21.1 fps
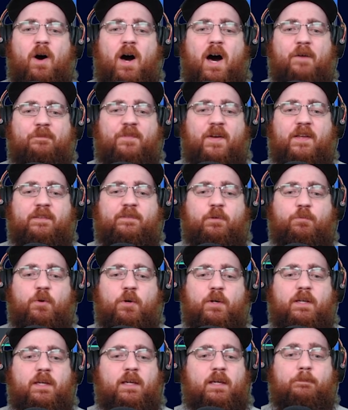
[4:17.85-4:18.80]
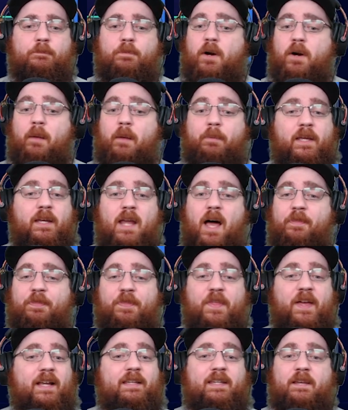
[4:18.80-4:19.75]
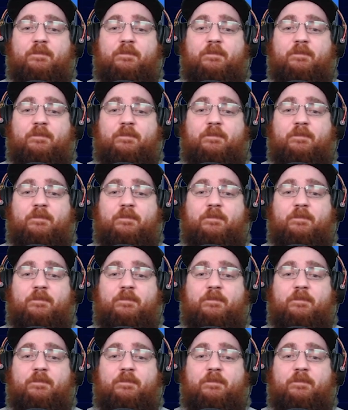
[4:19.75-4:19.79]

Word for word: Offensive rookie, probably nothing.